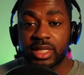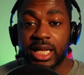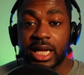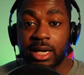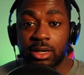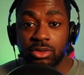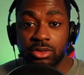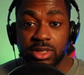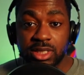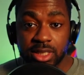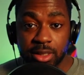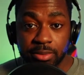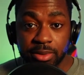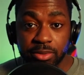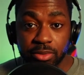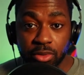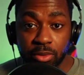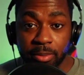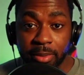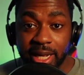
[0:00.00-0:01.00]
Now, some
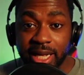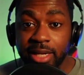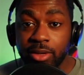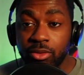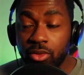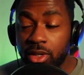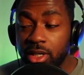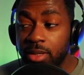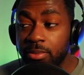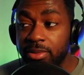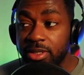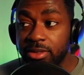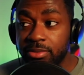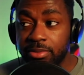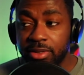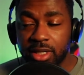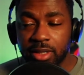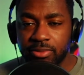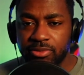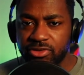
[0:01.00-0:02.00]
people may want to be
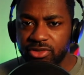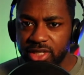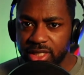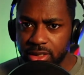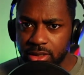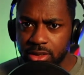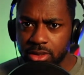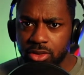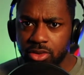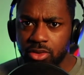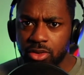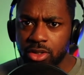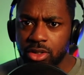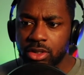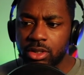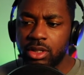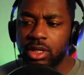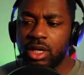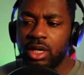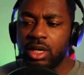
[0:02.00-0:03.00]
put up for sailor of the
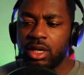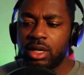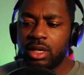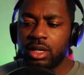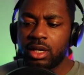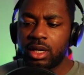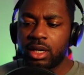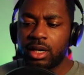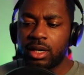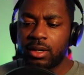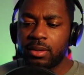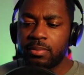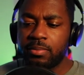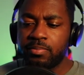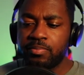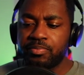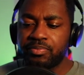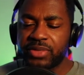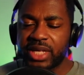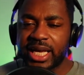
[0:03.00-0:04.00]
quarter,
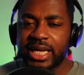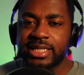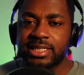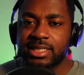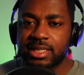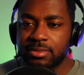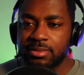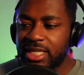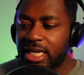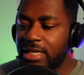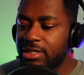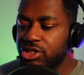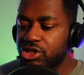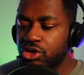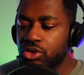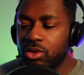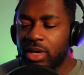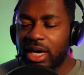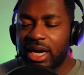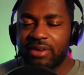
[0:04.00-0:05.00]
um, and
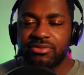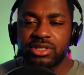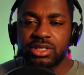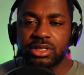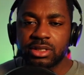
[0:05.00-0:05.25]
sometimes you'll have